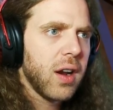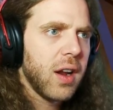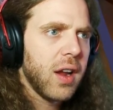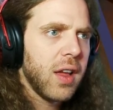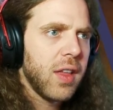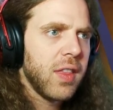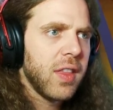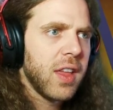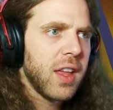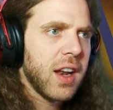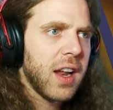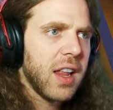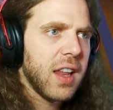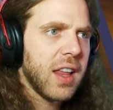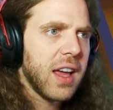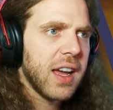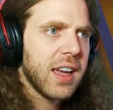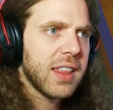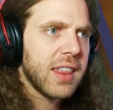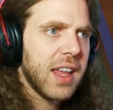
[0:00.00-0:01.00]
And then I
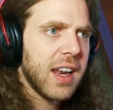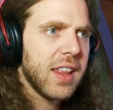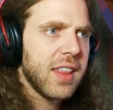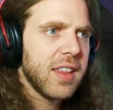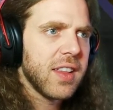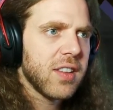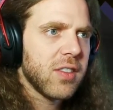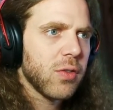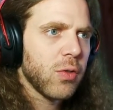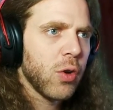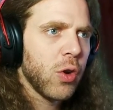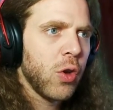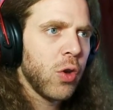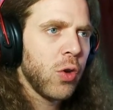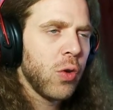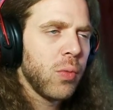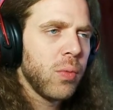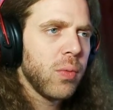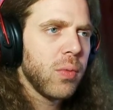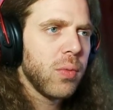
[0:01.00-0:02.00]
like that in this room,